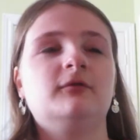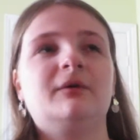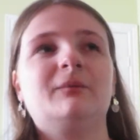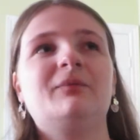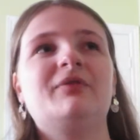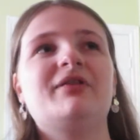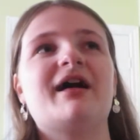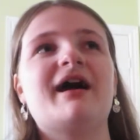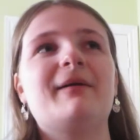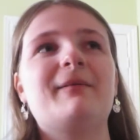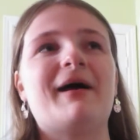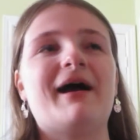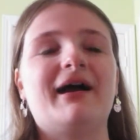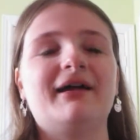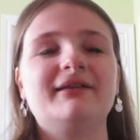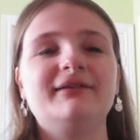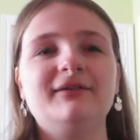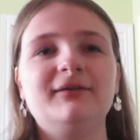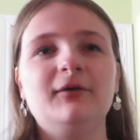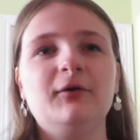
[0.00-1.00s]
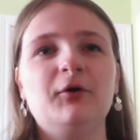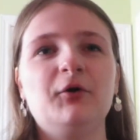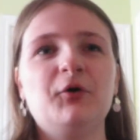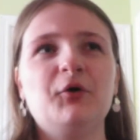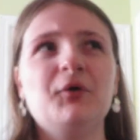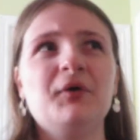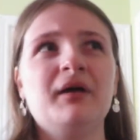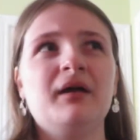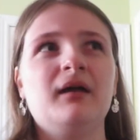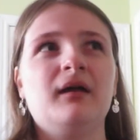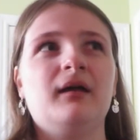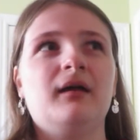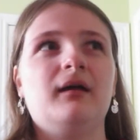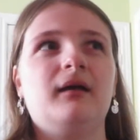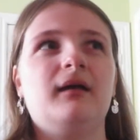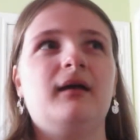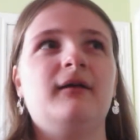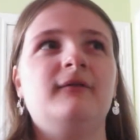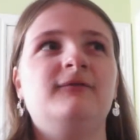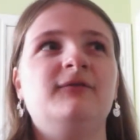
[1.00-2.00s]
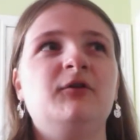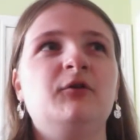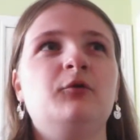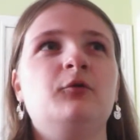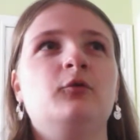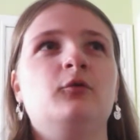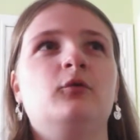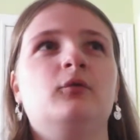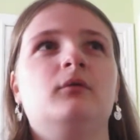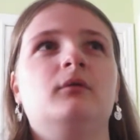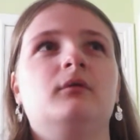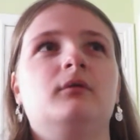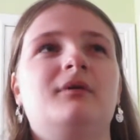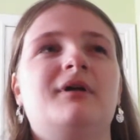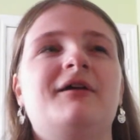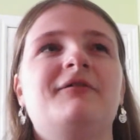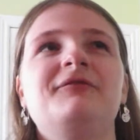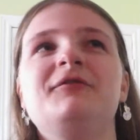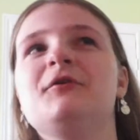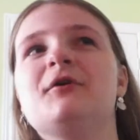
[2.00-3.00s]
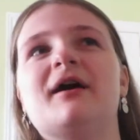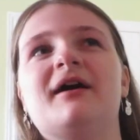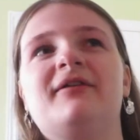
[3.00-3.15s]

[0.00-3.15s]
reply back to you if you if